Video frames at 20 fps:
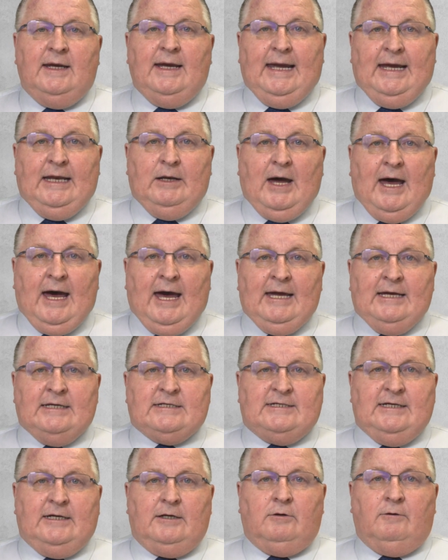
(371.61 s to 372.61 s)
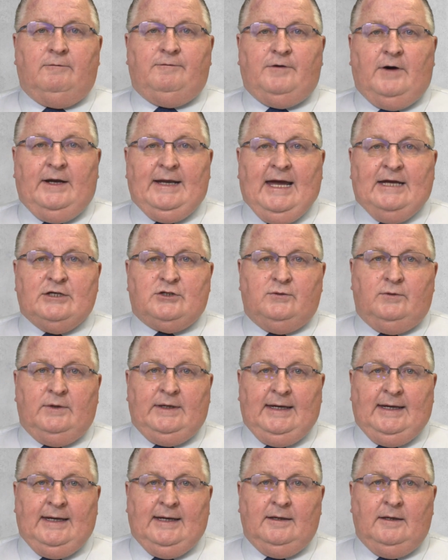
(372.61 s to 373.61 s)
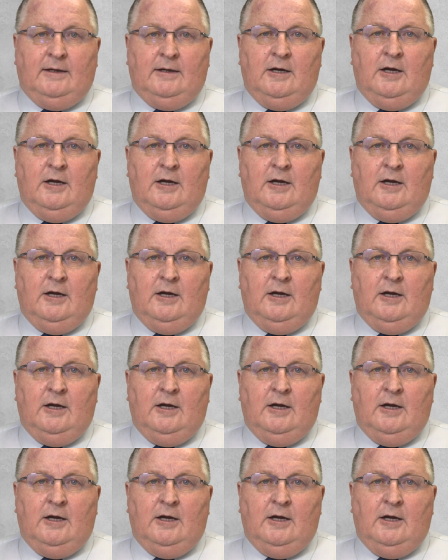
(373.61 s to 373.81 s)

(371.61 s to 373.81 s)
in a single financial year,